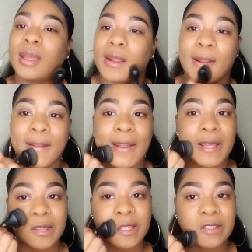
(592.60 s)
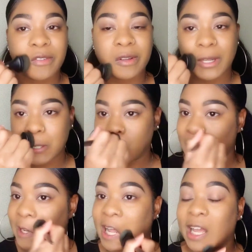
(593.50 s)
And I like this
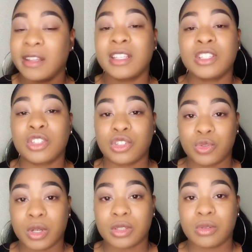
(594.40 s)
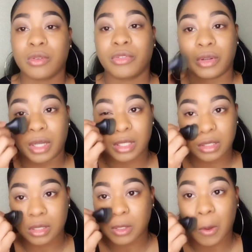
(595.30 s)
foundation a lot. And this is a drugstore
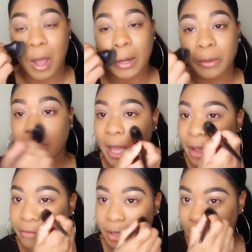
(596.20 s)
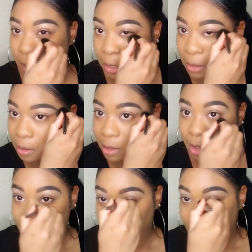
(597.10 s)
foundation, so I don't have any.
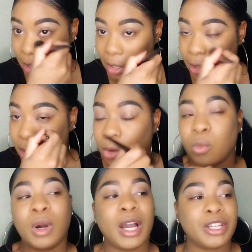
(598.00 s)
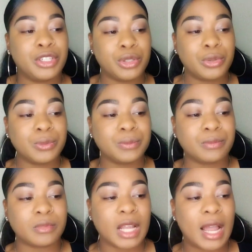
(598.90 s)
Well, I do.